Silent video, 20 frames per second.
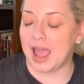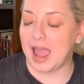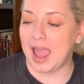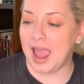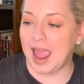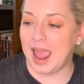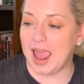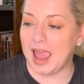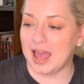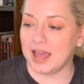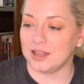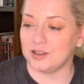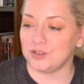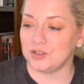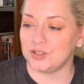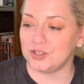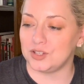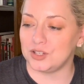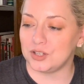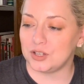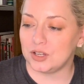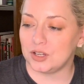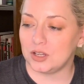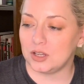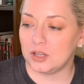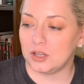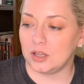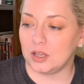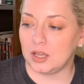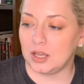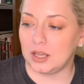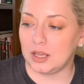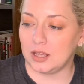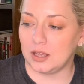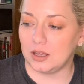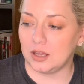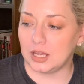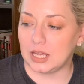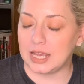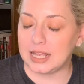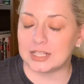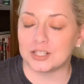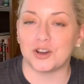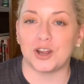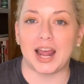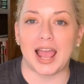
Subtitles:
And it's going